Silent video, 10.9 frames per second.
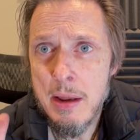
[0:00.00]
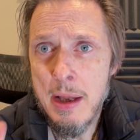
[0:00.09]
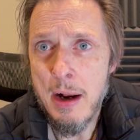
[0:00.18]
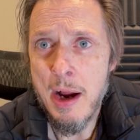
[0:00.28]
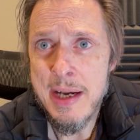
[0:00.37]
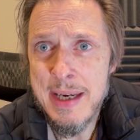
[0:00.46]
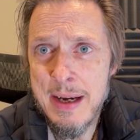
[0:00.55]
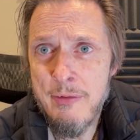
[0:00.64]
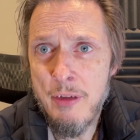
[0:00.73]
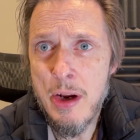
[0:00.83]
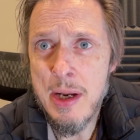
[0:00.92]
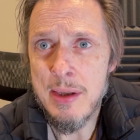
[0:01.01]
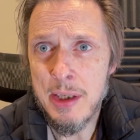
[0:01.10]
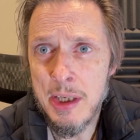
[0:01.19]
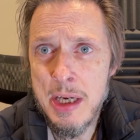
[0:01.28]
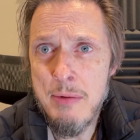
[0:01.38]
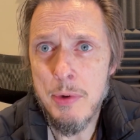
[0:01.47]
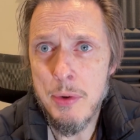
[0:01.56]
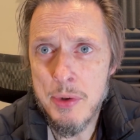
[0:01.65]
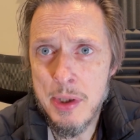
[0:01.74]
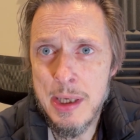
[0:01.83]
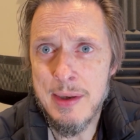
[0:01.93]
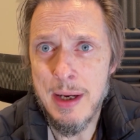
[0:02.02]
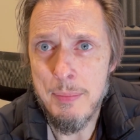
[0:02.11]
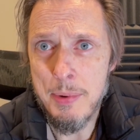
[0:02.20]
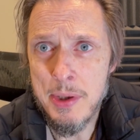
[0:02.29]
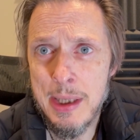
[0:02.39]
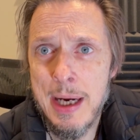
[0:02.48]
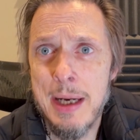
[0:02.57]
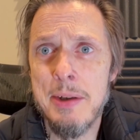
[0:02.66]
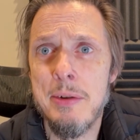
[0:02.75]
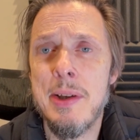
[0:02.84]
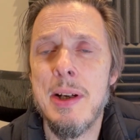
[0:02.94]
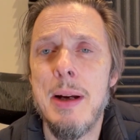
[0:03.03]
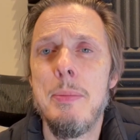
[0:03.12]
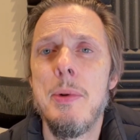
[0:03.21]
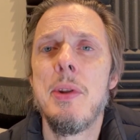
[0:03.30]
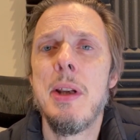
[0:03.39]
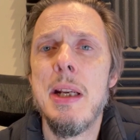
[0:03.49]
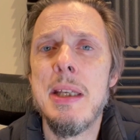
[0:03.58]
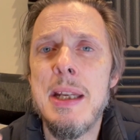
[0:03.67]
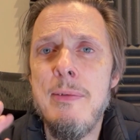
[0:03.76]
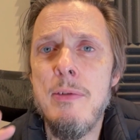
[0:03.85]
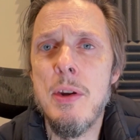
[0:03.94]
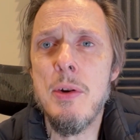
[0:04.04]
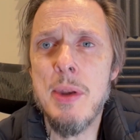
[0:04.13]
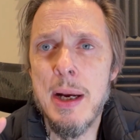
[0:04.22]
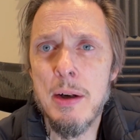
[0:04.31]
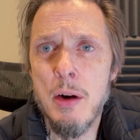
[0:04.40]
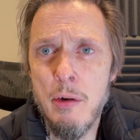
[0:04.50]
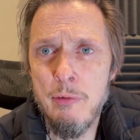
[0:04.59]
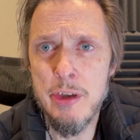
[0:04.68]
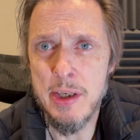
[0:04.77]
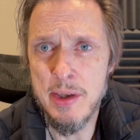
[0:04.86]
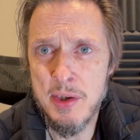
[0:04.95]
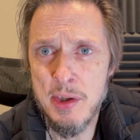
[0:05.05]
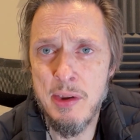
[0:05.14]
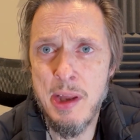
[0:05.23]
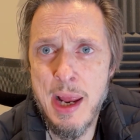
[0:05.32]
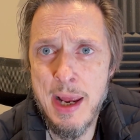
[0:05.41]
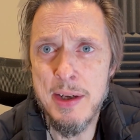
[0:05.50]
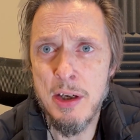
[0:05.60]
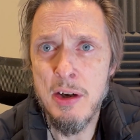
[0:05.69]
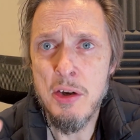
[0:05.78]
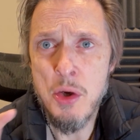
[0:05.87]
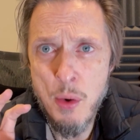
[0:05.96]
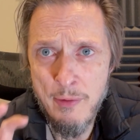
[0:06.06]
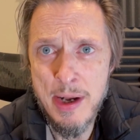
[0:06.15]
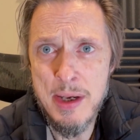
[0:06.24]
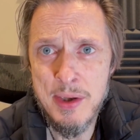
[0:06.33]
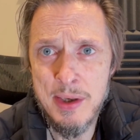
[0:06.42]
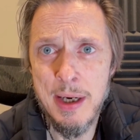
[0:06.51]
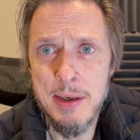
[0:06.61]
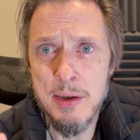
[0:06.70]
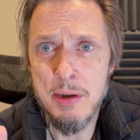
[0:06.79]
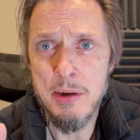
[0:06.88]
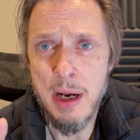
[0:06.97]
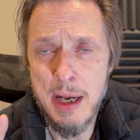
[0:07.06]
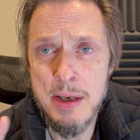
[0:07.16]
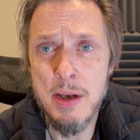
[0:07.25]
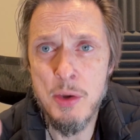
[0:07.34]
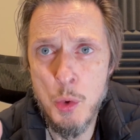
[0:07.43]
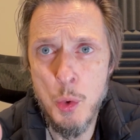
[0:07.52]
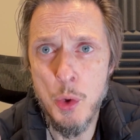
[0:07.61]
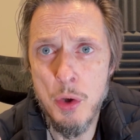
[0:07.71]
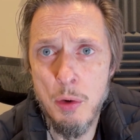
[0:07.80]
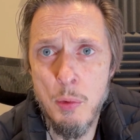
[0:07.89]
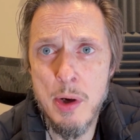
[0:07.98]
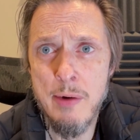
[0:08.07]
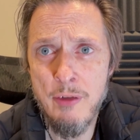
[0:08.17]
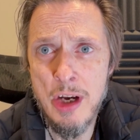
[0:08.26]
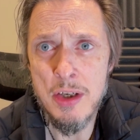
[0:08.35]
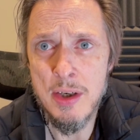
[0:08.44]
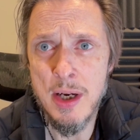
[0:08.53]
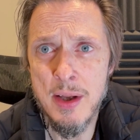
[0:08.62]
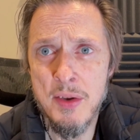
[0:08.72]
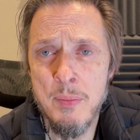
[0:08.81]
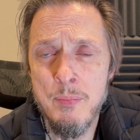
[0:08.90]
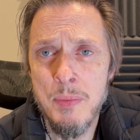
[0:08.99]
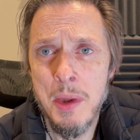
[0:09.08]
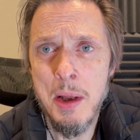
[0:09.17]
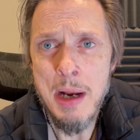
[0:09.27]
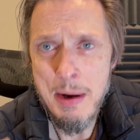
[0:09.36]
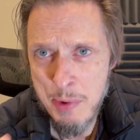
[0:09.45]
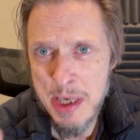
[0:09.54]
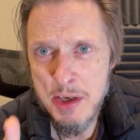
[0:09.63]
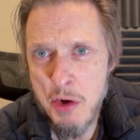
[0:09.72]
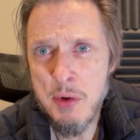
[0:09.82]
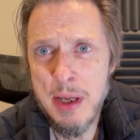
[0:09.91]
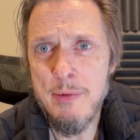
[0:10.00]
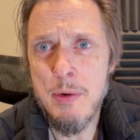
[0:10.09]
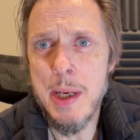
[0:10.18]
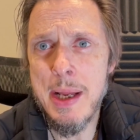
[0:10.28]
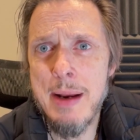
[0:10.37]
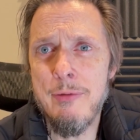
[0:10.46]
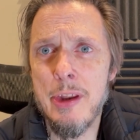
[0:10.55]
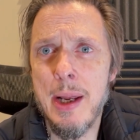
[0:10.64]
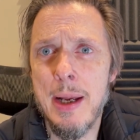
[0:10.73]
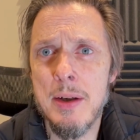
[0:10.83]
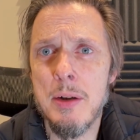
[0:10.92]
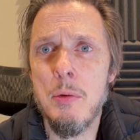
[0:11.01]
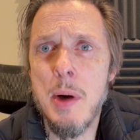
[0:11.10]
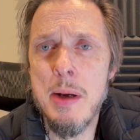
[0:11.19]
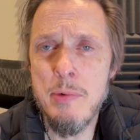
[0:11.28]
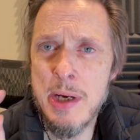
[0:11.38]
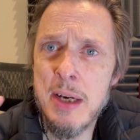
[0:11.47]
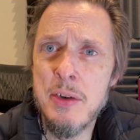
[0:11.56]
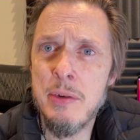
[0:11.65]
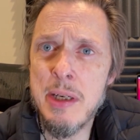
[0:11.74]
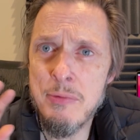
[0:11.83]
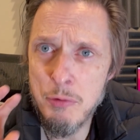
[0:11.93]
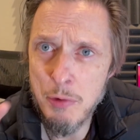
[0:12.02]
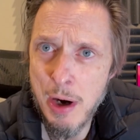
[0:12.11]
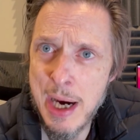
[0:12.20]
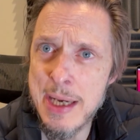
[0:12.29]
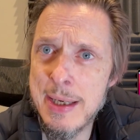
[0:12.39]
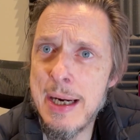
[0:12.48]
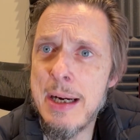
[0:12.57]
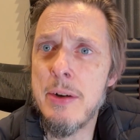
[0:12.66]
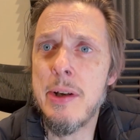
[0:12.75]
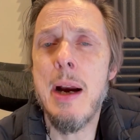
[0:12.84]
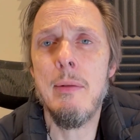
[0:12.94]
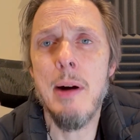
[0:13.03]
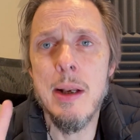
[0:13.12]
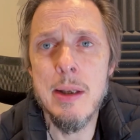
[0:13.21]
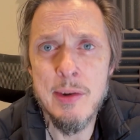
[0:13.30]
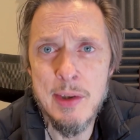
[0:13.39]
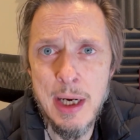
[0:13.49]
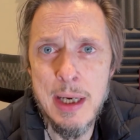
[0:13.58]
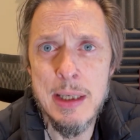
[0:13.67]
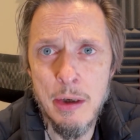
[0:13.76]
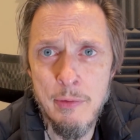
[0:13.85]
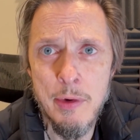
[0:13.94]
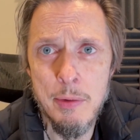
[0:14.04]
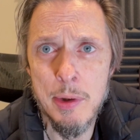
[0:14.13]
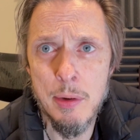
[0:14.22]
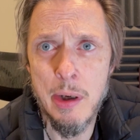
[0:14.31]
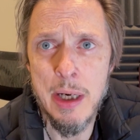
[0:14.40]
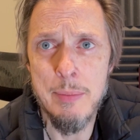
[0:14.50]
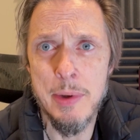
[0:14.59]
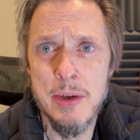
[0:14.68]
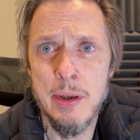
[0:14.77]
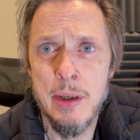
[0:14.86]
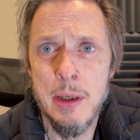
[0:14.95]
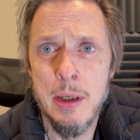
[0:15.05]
that identifies the key rules and examples and counterexamples and gives you that confidence that you have understand understood what a feature does. And we can use given when then for that, when we actually write down our understanding of the requirement.